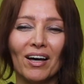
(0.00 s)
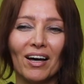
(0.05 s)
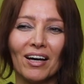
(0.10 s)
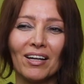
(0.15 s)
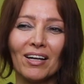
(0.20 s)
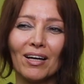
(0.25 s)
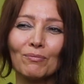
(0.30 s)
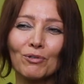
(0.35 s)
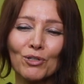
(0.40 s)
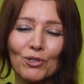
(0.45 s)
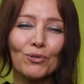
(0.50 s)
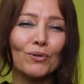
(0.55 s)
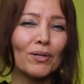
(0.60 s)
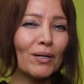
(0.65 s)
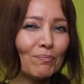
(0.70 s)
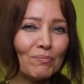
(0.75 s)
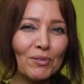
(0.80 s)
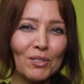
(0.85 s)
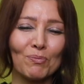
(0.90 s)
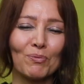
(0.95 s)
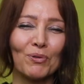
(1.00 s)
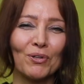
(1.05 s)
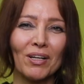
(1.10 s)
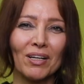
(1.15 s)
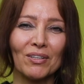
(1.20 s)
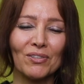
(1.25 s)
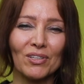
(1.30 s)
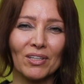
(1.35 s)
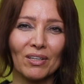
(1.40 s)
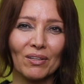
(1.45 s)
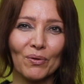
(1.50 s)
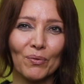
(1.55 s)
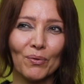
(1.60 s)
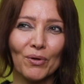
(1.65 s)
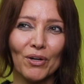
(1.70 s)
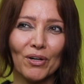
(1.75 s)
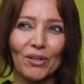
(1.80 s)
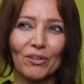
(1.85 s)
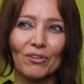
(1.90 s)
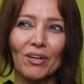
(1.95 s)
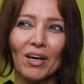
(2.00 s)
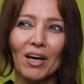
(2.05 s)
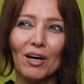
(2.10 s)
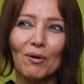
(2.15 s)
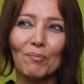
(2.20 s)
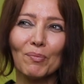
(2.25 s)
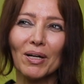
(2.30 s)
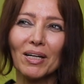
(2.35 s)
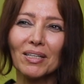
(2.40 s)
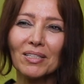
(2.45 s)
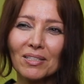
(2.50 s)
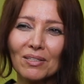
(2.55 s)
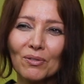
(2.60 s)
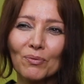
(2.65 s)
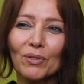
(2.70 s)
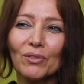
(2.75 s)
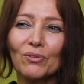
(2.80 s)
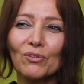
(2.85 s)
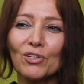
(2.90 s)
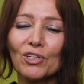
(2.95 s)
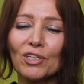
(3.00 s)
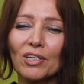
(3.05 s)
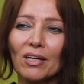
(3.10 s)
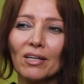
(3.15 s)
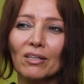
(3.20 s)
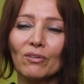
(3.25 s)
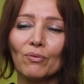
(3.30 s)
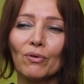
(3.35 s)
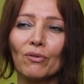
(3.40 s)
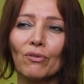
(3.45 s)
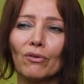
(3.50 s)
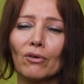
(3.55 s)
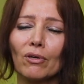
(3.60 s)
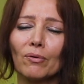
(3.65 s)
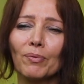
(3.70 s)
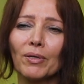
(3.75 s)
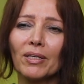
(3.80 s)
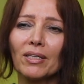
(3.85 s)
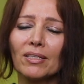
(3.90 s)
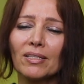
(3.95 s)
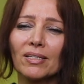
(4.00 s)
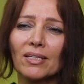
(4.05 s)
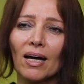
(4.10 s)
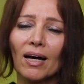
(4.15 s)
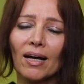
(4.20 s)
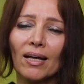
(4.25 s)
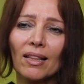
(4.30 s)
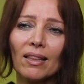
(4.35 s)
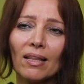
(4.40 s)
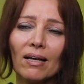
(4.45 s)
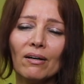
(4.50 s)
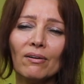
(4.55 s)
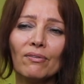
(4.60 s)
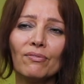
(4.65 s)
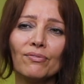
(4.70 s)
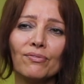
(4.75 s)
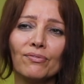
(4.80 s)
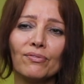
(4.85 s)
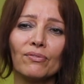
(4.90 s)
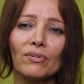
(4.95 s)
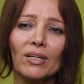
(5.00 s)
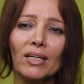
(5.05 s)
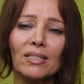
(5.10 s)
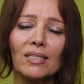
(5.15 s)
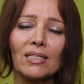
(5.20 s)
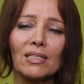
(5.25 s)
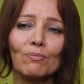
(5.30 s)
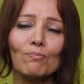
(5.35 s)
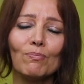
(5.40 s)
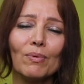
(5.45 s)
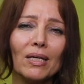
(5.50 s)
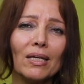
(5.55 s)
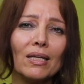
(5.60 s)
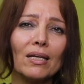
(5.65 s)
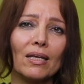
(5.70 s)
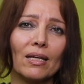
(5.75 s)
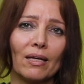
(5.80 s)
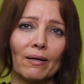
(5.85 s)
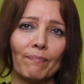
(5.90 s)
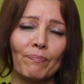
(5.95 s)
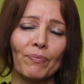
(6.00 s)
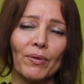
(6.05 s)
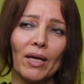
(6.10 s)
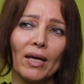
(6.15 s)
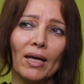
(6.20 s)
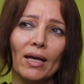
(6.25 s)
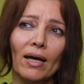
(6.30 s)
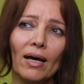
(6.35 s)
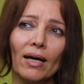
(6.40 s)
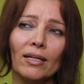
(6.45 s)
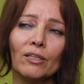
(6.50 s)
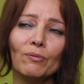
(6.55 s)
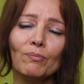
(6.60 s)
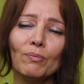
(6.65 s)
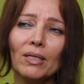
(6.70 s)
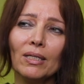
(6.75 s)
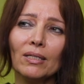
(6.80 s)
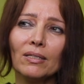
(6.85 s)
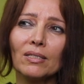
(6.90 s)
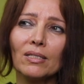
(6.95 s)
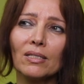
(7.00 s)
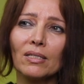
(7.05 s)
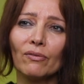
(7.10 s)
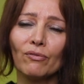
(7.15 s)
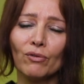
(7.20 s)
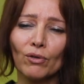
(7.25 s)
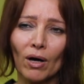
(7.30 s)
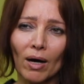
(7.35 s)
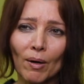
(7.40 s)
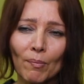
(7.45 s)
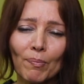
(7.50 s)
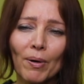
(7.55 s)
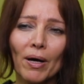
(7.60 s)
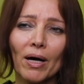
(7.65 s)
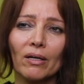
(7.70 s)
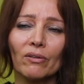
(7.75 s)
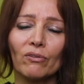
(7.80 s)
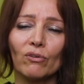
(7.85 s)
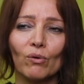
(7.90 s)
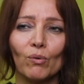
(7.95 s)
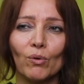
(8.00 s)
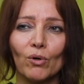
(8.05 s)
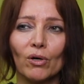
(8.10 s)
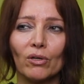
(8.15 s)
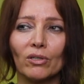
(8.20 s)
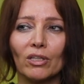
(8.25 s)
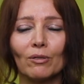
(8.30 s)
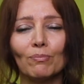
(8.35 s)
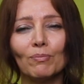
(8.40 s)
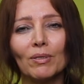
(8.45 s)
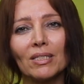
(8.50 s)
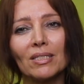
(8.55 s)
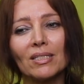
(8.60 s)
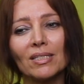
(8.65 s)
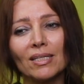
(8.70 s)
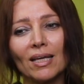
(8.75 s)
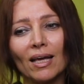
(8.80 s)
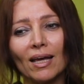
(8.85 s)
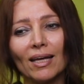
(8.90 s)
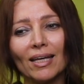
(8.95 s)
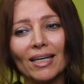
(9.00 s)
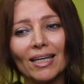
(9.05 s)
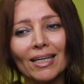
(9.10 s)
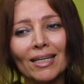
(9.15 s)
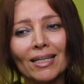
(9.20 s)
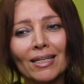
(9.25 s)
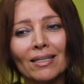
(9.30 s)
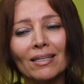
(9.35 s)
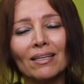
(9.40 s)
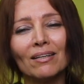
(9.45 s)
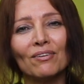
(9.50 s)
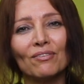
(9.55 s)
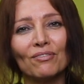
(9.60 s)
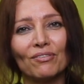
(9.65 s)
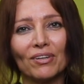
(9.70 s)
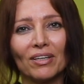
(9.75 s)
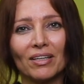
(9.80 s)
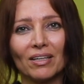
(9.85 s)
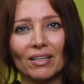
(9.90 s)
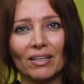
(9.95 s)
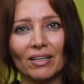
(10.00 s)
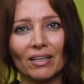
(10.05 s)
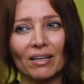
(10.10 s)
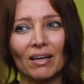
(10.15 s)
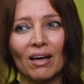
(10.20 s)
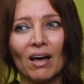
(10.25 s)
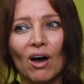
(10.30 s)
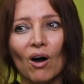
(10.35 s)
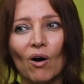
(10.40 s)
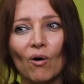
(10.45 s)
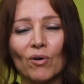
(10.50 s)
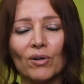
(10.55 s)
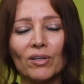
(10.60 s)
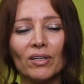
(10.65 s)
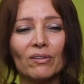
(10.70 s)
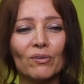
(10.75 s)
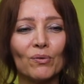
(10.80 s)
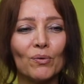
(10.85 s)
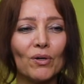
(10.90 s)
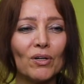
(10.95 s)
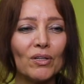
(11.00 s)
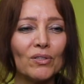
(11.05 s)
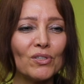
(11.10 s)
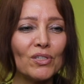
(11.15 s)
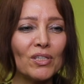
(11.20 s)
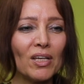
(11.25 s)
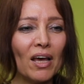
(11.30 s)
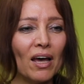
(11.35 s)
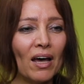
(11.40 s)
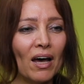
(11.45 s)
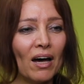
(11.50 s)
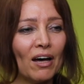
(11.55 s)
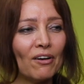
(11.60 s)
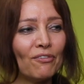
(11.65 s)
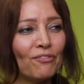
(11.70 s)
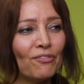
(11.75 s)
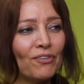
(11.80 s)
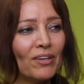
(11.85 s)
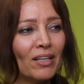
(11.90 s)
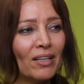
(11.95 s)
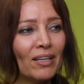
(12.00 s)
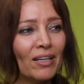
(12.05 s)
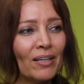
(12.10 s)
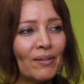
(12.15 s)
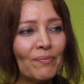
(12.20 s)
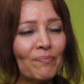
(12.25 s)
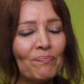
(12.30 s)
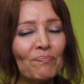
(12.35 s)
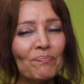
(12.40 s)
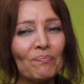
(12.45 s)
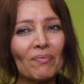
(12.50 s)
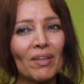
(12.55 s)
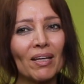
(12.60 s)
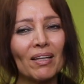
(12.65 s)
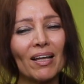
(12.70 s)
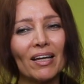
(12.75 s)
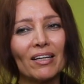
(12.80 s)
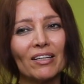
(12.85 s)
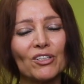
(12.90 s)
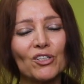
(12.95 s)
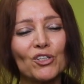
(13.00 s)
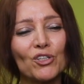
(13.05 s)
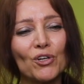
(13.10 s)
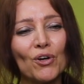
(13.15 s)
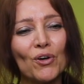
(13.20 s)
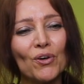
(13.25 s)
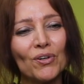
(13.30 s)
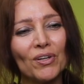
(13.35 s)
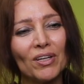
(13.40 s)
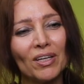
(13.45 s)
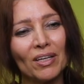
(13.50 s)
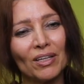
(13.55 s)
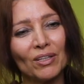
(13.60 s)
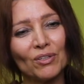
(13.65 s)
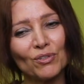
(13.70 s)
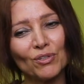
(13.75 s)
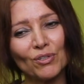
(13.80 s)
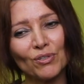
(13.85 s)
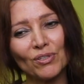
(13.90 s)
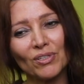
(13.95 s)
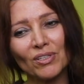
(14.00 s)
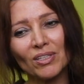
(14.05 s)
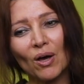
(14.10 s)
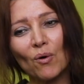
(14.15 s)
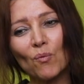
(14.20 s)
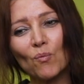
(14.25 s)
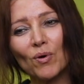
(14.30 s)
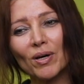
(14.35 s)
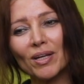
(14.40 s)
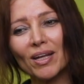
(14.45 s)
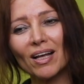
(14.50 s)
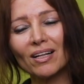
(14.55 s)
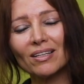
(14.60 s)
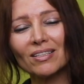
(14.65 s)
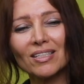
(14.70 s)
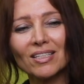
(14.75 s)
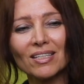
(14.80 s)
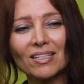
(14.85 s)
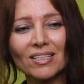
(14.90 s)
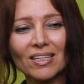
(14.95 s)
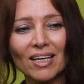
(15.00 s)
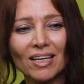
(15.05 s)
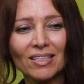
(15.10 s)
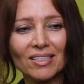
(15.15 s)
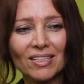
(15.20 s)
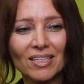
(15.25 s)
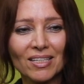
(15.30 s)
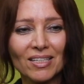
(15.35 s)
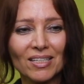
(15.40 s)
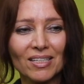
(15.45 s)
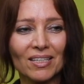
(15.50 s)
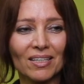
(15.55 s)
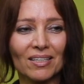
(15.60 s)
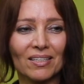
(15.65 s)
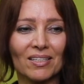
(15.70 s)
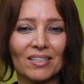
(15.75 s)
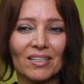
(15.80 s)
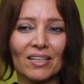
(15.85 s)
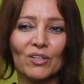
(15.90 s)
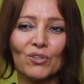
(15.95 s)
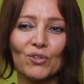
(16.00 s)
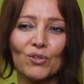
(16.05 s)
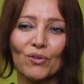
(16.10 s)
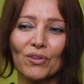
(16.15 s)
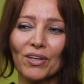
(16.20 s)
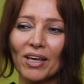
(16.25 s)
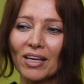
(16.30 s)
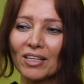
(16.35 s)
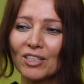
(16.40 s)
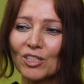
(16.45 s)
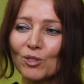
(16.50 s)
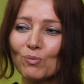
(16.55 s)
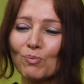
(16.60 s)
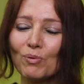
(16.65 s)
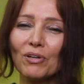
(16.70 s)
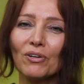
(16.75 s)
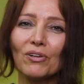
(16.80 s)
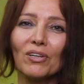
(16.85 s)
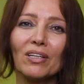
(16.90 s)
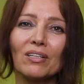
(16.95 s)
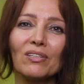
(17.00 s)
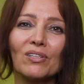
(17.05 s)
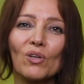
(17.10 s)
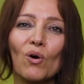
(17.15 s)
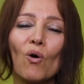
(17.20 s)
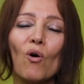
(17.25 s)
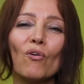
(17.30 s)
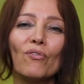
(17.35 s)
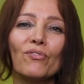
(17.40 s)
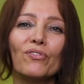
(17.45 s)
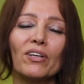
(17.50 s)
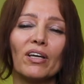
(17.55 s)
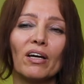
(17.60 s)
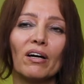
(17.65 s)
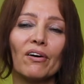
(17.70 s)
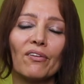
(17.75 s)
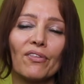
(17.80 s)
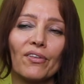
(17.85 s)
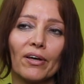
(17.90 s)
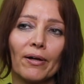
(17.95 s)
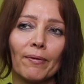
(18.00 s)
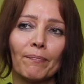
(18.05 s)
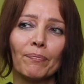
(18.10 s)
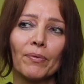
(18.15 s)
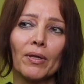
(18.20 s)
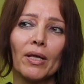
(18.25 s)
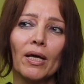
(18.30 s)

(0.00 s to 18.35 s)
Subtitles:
And I'm sure I'm mispronouncing the word, but I still want to share it with you because I love its meaning. And it means, if you unpack the word, it means in feeling, or in other words, a feeling like a journey into someone else's existence, into the experience of the other.